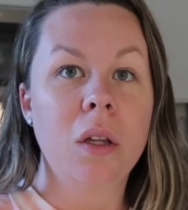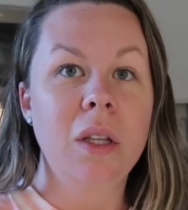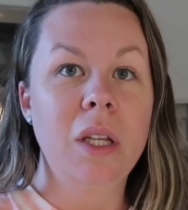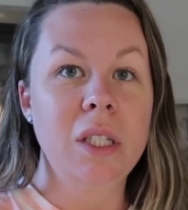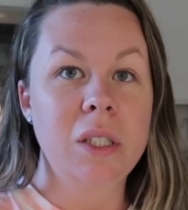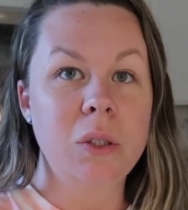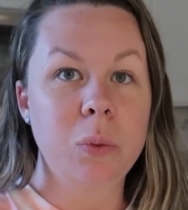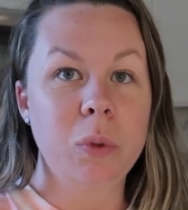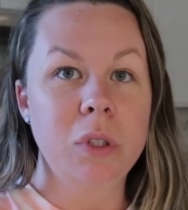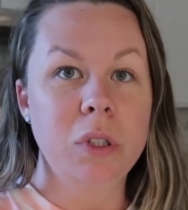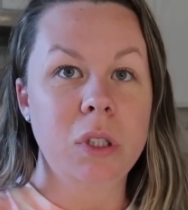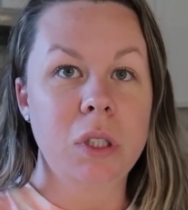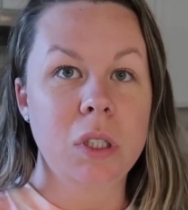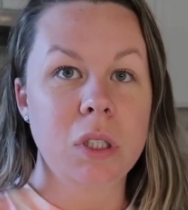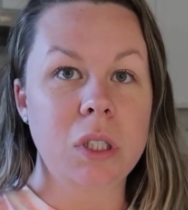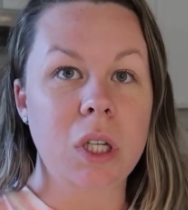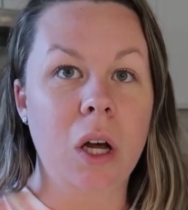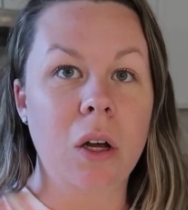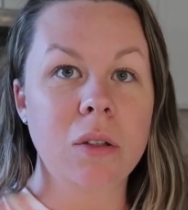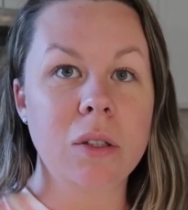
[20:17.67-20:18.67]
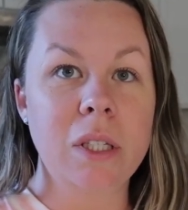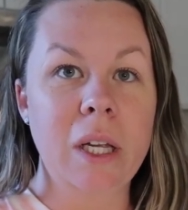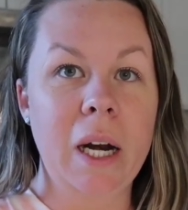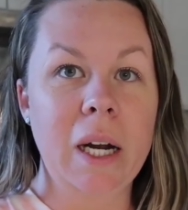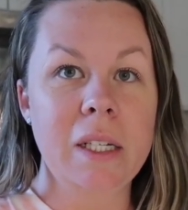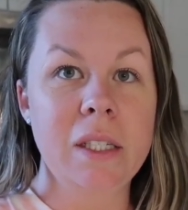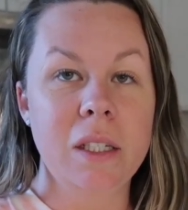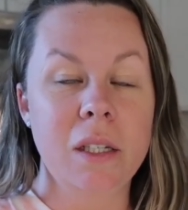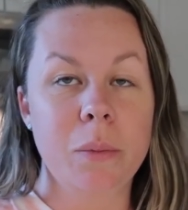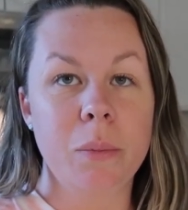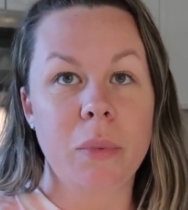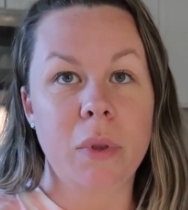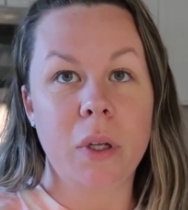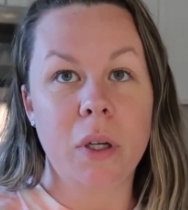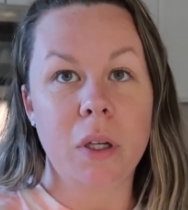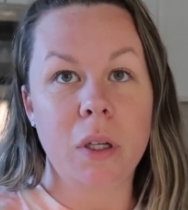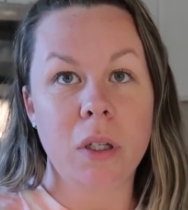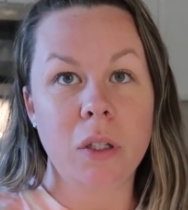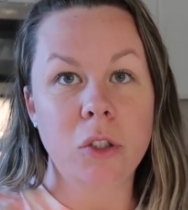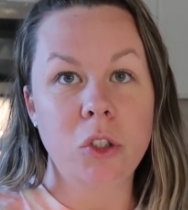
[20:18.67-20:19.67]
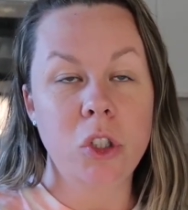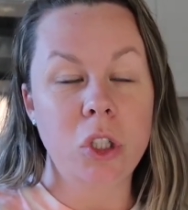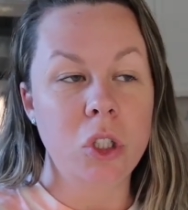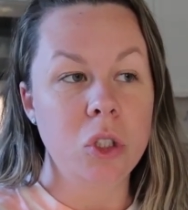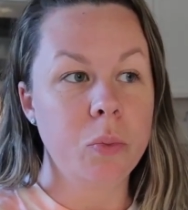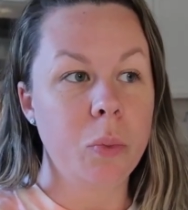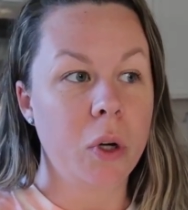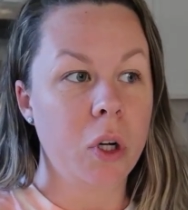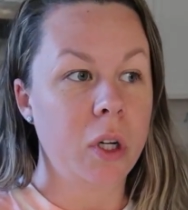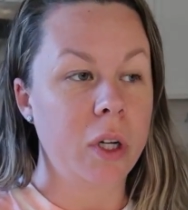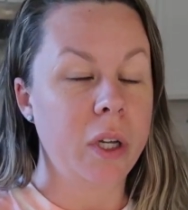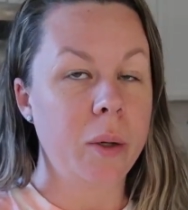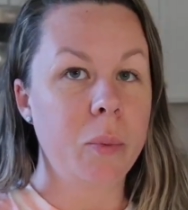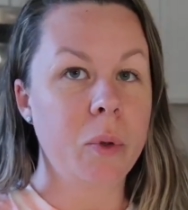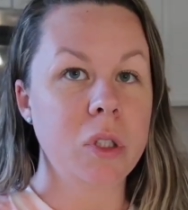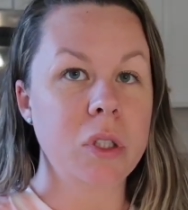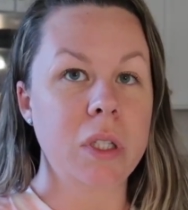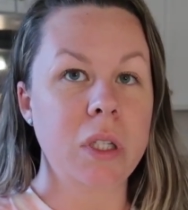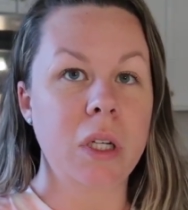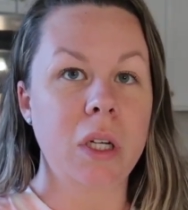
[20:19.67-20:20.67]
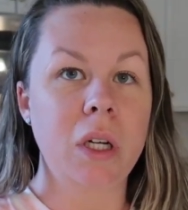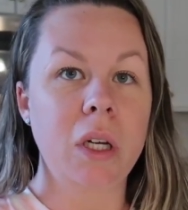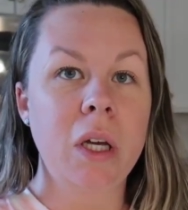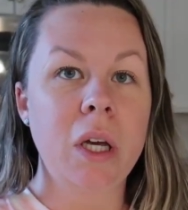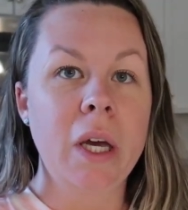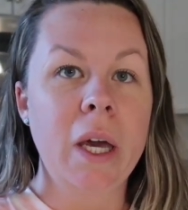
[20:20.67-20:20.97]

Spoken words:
This was the sauce that I dipped the cheeseburger dippers in.